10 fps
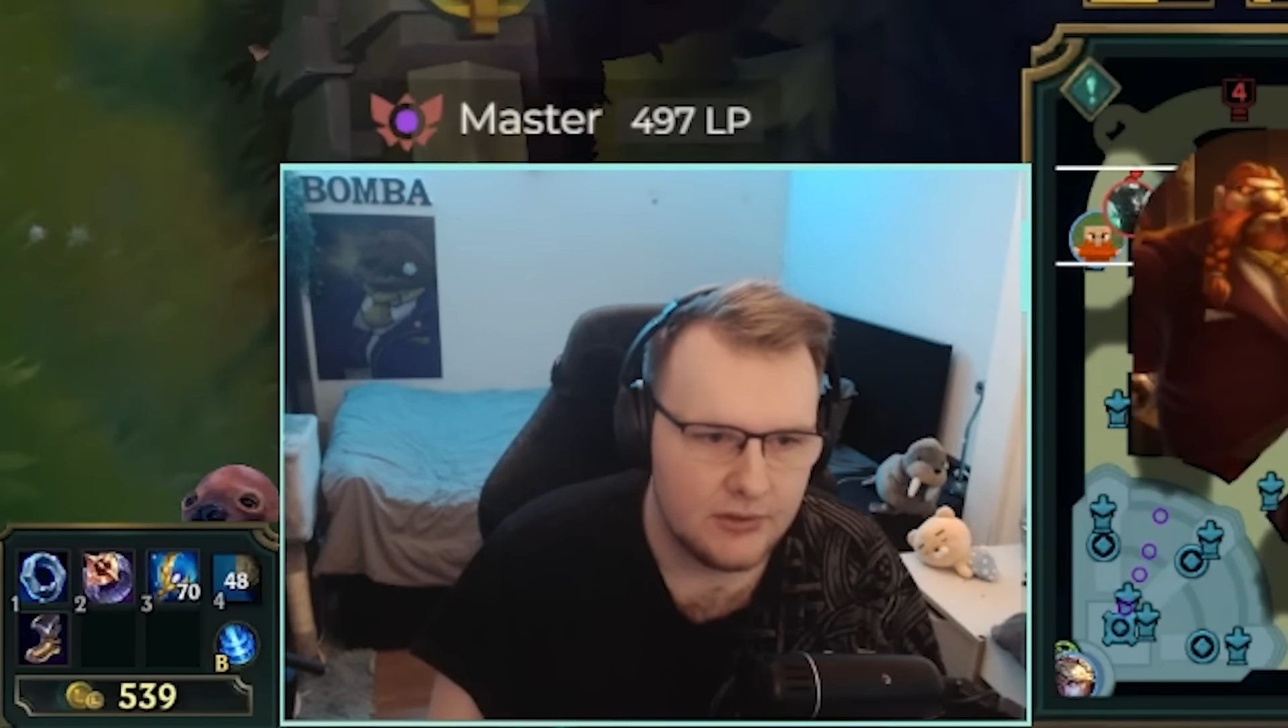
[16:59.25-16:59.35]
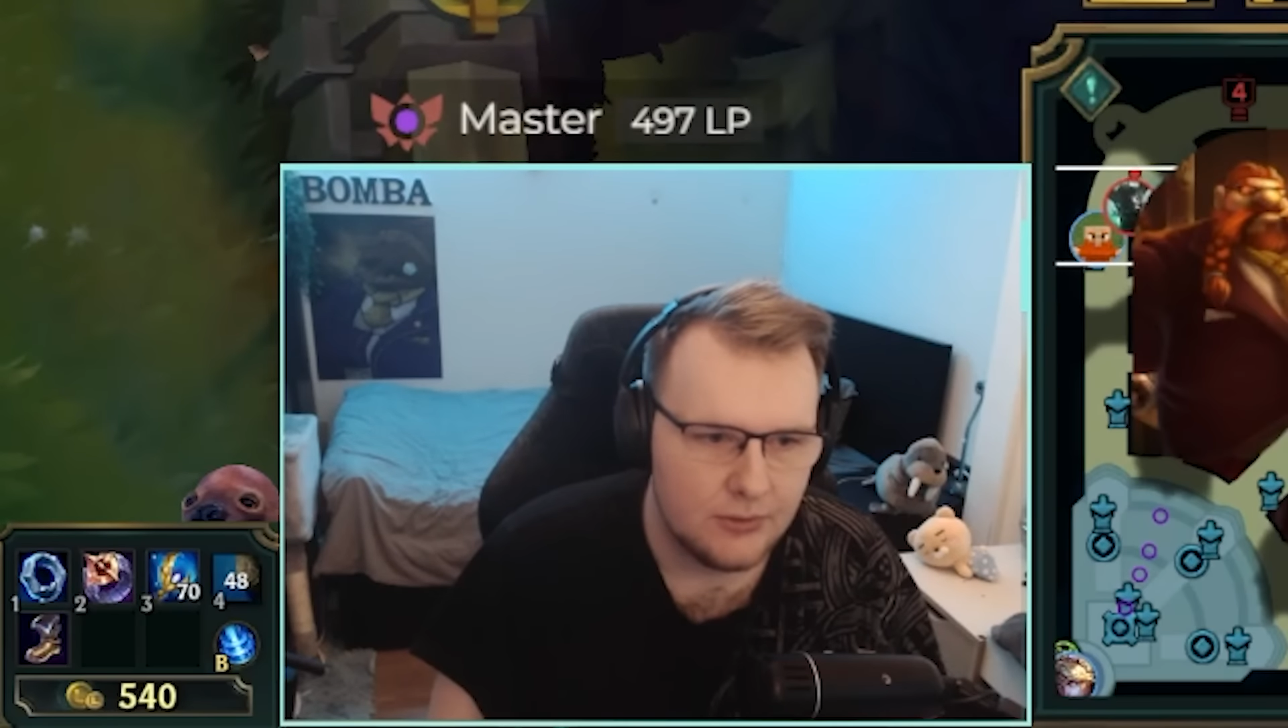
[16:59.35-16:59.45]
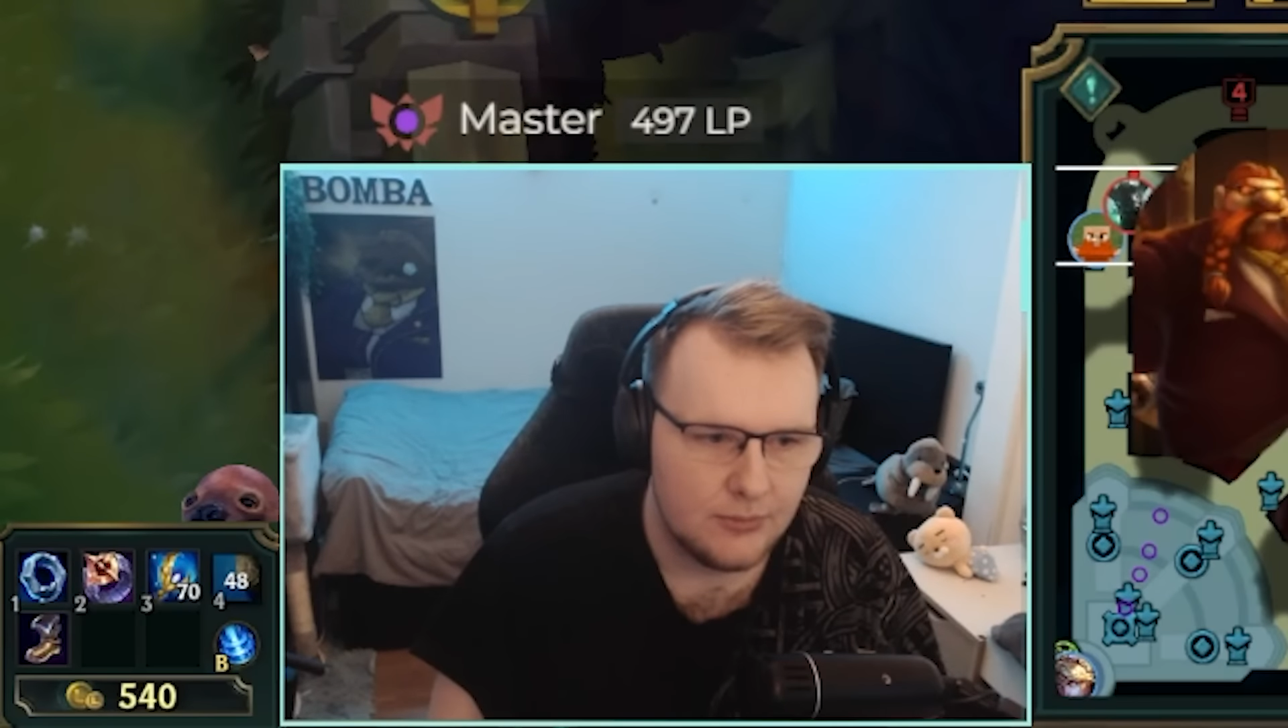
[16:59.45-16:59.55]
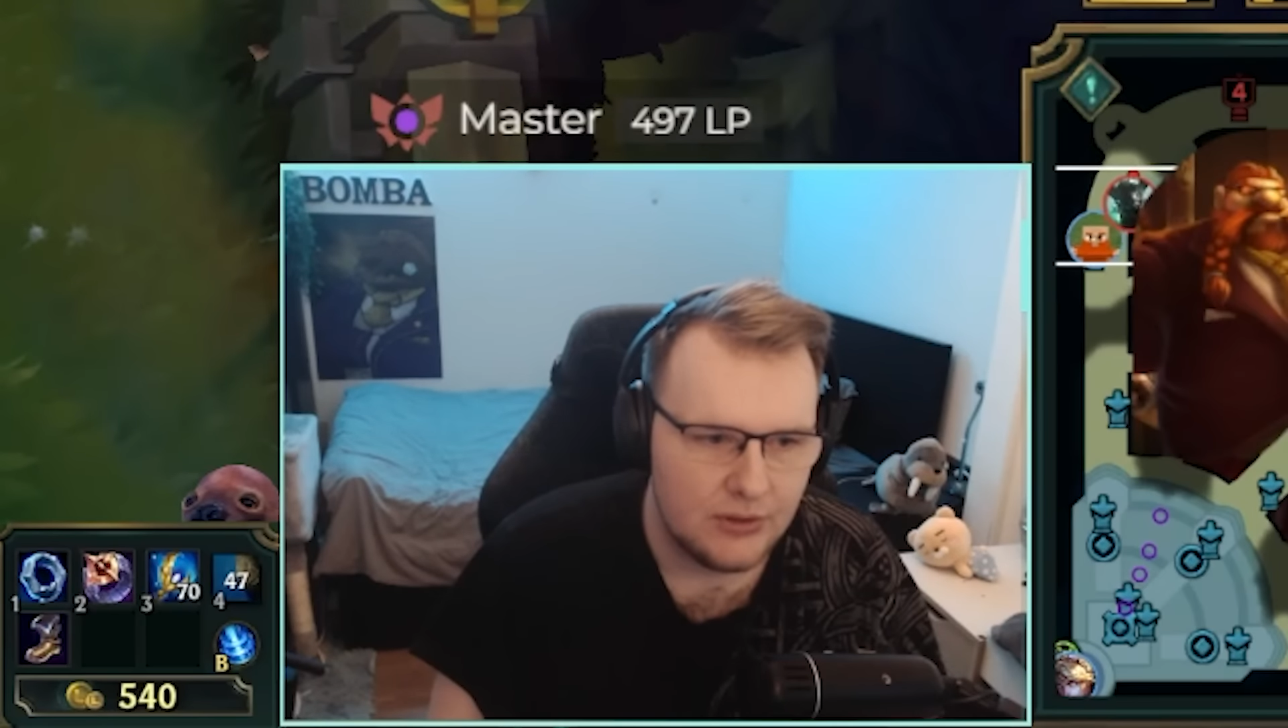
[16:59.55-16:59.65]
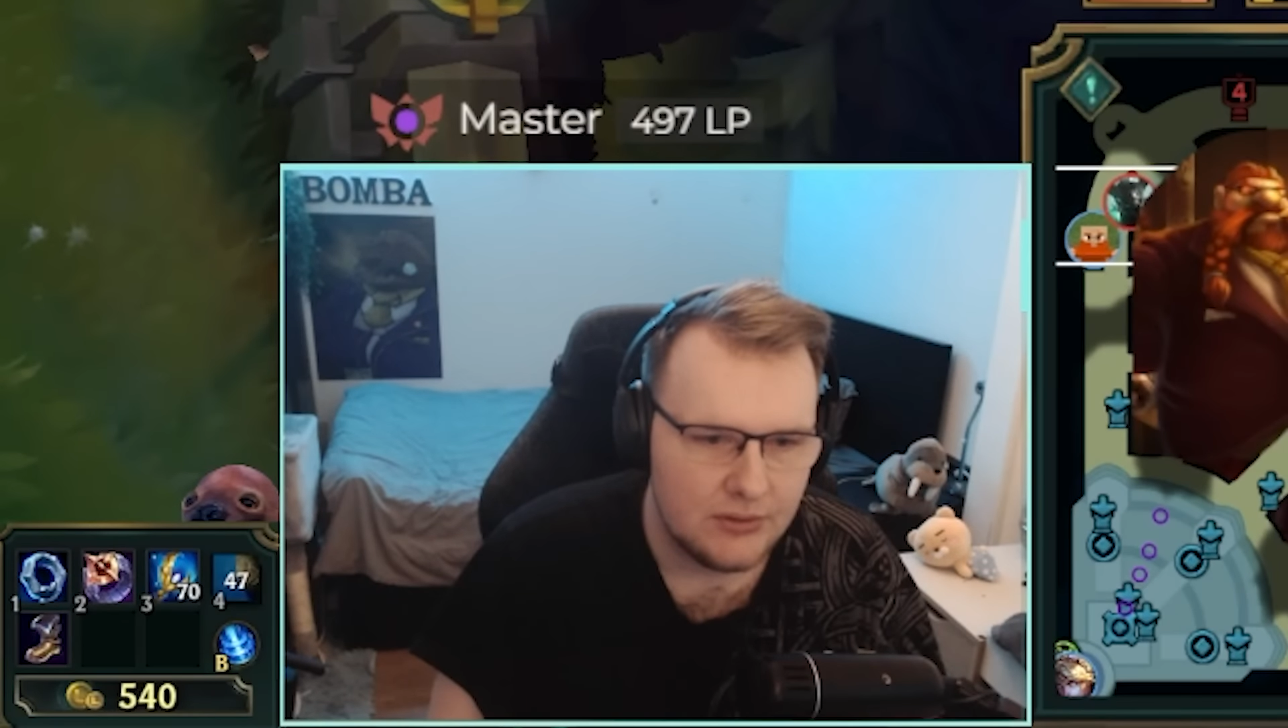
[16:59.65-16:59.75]

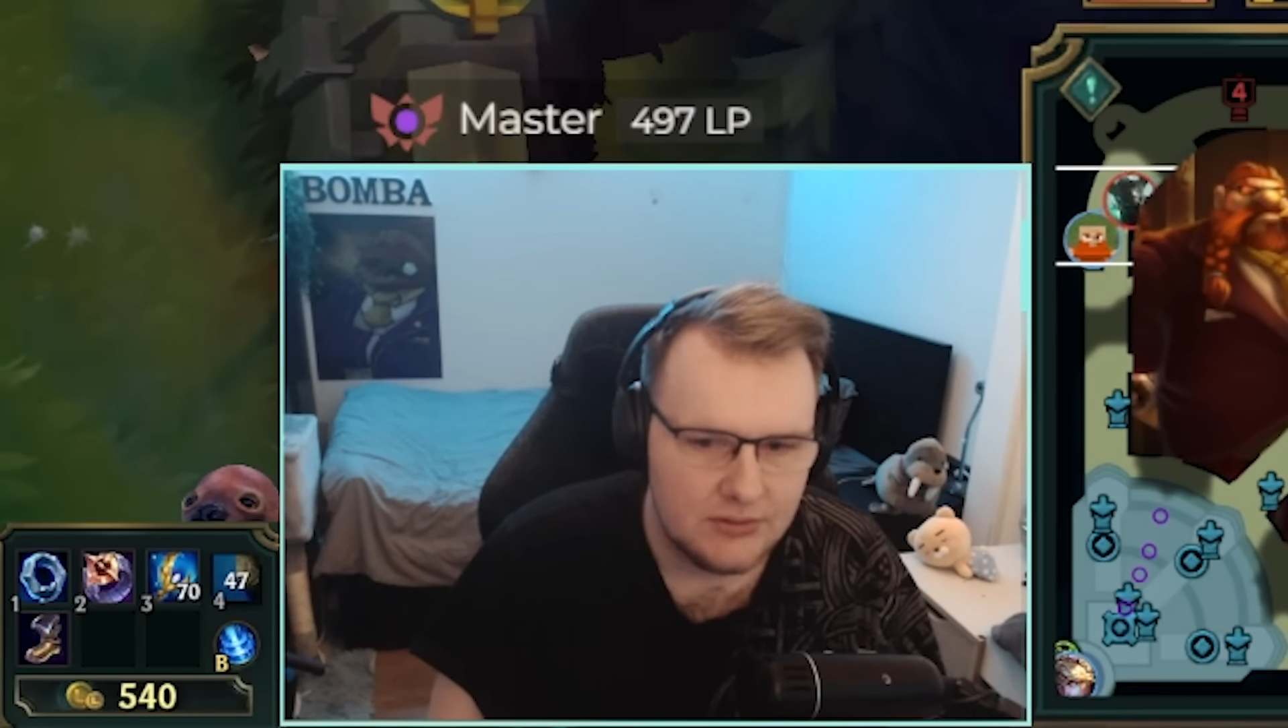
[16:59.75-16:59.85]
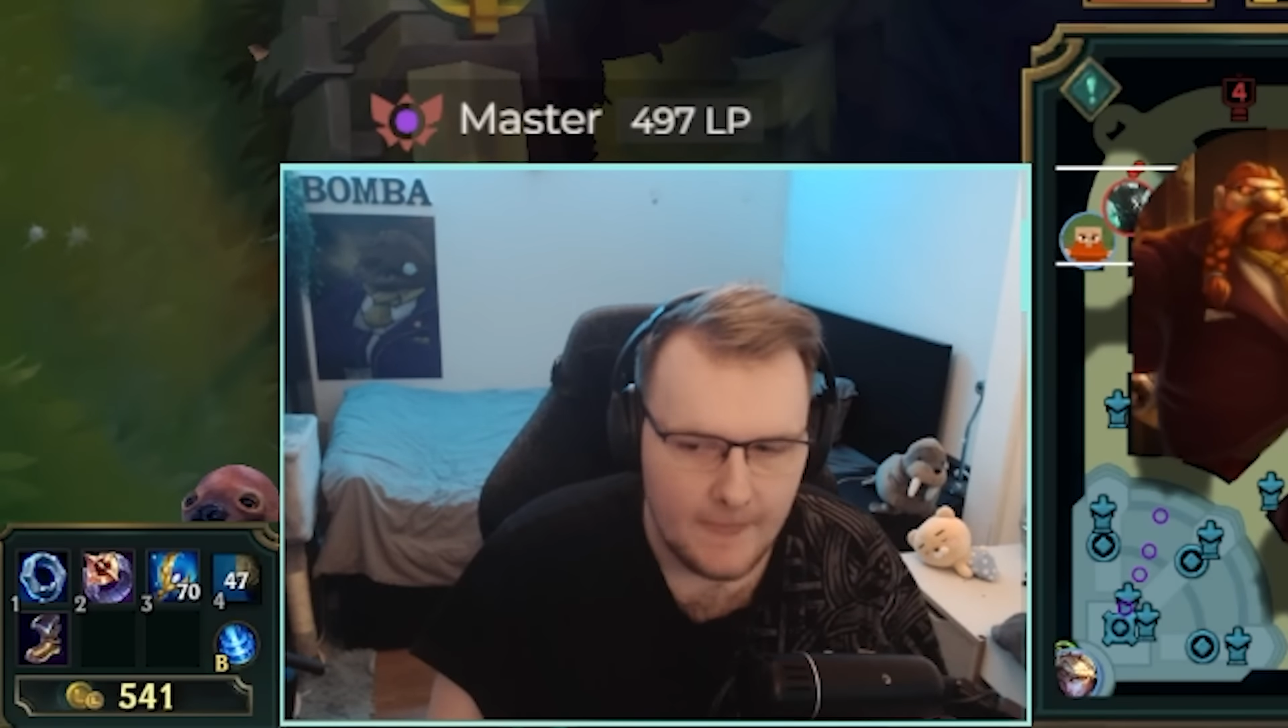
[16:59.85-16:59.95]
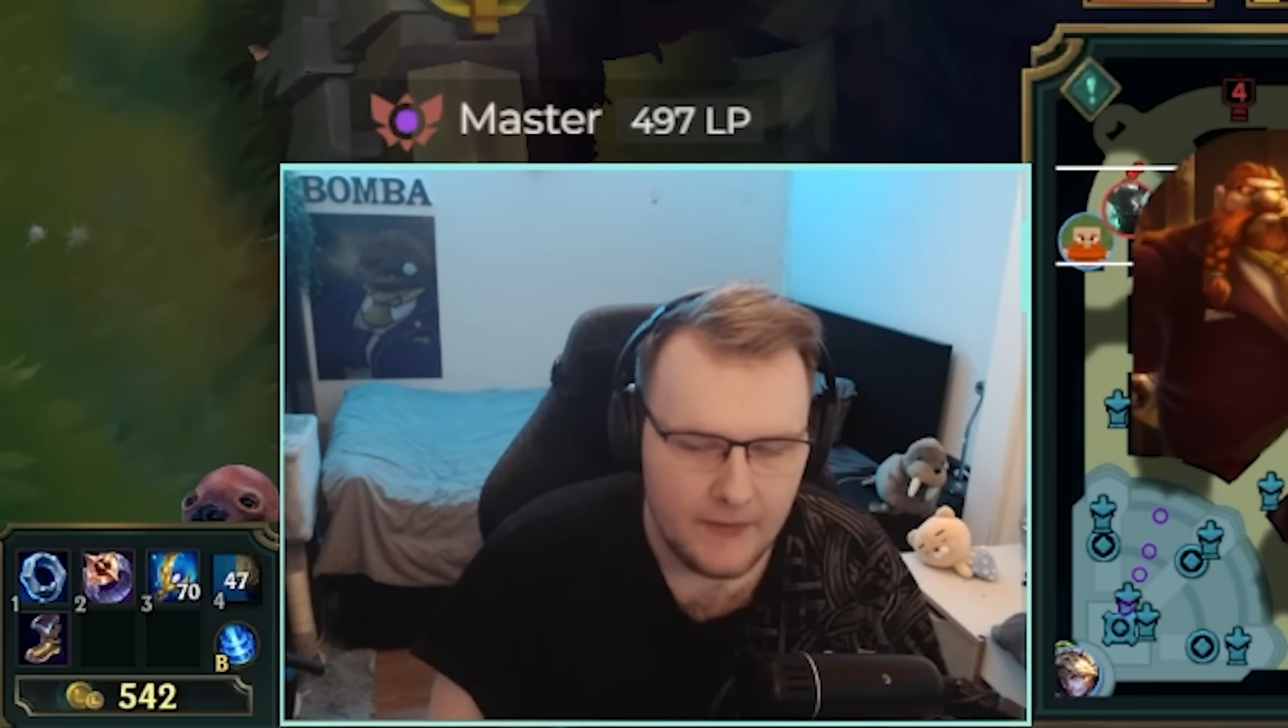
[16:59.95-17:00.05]
combo.